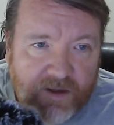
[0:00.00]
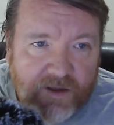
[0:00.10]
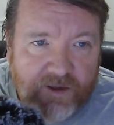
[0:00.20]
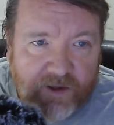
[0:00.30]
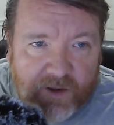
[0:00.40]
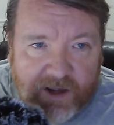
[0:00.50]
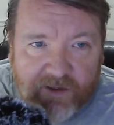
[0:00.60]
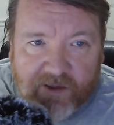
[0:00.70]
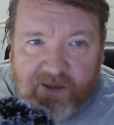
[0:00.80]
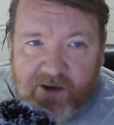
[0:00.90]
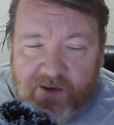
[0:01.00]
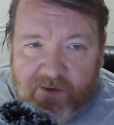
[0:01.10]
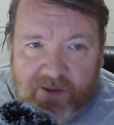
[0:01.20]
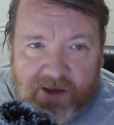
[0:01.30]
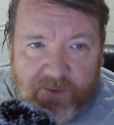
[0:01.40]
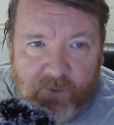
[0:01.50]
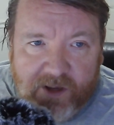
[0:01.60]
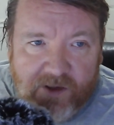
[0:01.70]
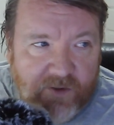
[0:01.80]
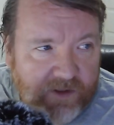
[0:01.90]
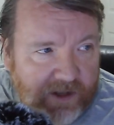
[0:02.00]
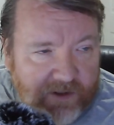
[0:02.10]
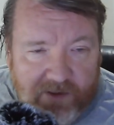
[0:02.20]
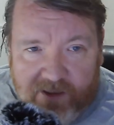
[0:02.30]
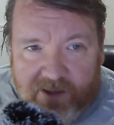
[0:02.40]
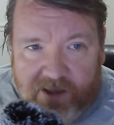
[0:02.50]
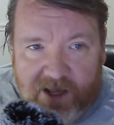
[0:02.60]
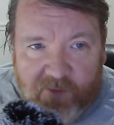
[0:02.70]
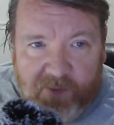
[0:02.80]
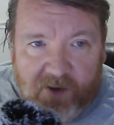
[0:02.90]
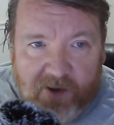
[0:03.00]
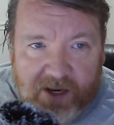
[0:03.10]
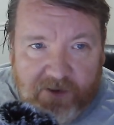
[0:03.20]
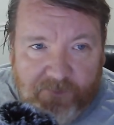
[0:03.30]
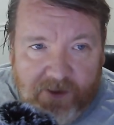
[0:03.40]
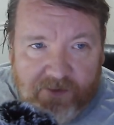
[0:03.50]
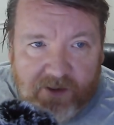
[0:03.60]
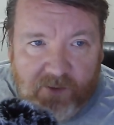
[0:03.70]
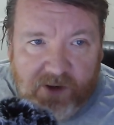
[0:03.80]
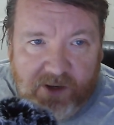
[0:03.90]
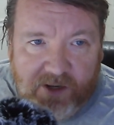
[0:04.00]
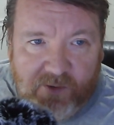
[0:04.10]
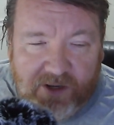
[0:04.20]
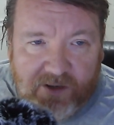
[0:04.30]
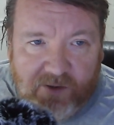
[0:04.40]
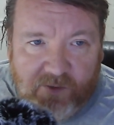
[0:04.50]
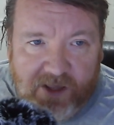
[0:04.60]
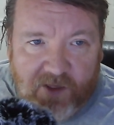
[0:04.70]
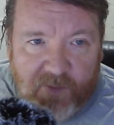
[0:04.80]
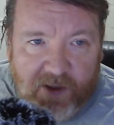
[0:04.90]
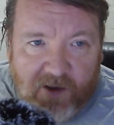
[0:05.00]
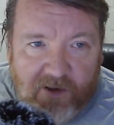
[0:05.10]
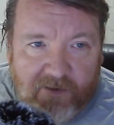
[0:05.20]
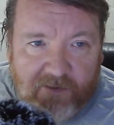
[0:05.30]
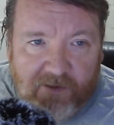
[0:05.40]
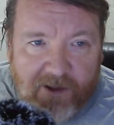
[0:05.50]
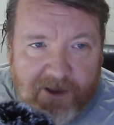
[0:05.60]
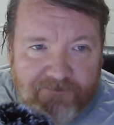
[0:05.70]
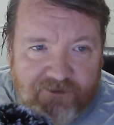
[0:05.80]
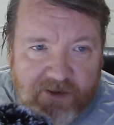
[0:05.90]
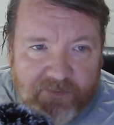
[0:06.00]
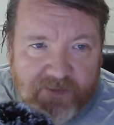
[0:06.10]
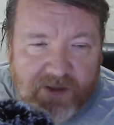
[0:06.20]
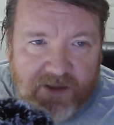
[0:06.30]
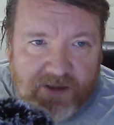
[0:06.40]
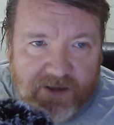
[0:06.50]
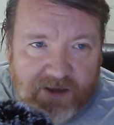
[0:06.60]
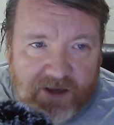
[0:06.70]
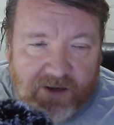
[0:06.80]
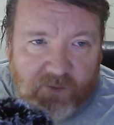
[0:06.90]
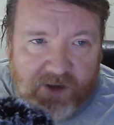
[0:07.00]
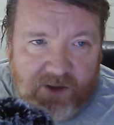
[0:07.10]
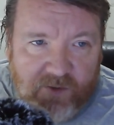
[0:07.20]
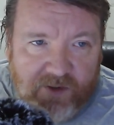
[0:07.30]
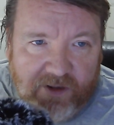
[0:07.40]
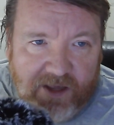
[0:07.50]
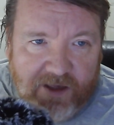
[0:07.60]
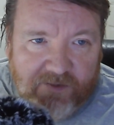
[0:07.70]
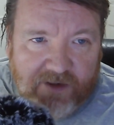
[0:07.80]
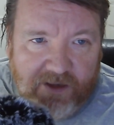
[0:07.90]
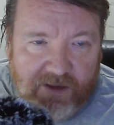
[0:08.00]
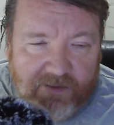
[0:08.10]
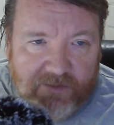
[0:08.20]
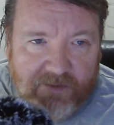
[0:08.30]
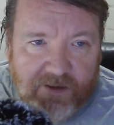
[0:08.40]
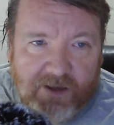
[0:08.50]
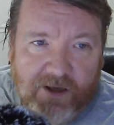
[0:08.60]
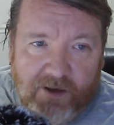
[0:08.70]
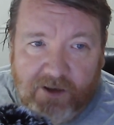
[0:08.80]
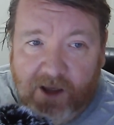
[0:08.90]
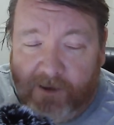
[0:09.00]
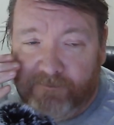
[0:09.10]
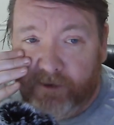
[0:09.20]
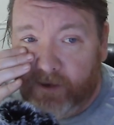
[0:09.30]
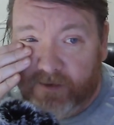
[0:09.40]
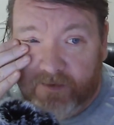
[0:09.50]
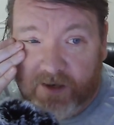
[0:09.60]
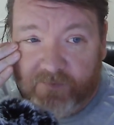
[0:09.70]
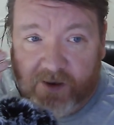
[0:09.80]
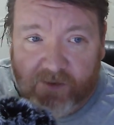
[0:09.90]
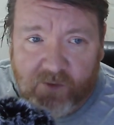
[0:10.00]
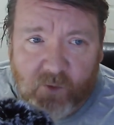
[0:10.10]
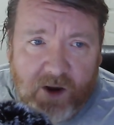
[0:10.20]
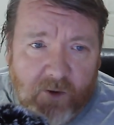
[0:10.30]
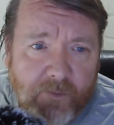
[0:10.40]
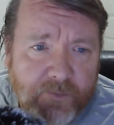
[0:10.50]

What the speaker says: So as I said earlier, we're using the SPI interface, so you need to include the SPI library, and we're using the SD library interface as well.